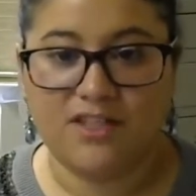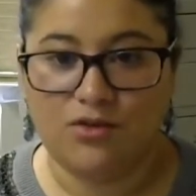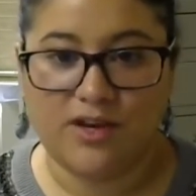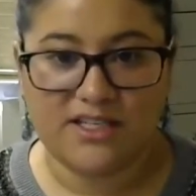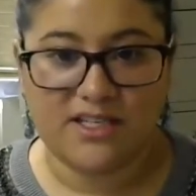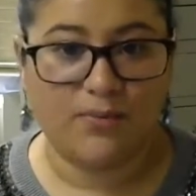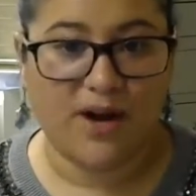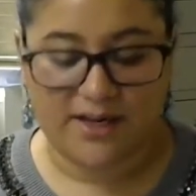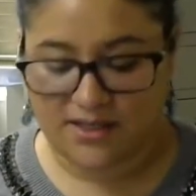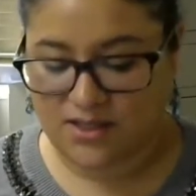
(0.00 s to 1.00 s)
and you guys can
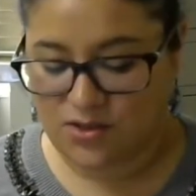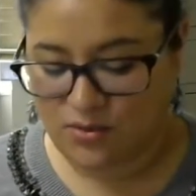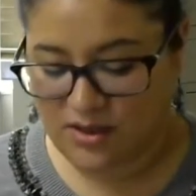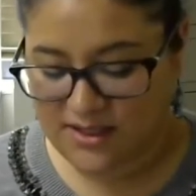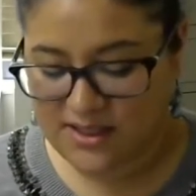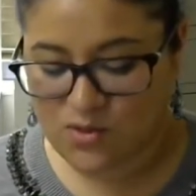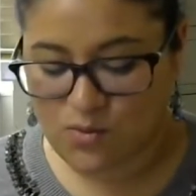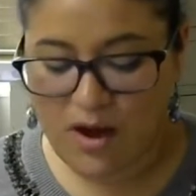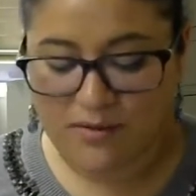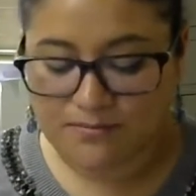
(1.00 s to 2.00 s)
practice doing this as
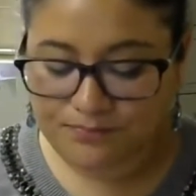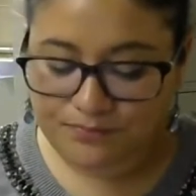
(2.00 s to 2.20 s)
well.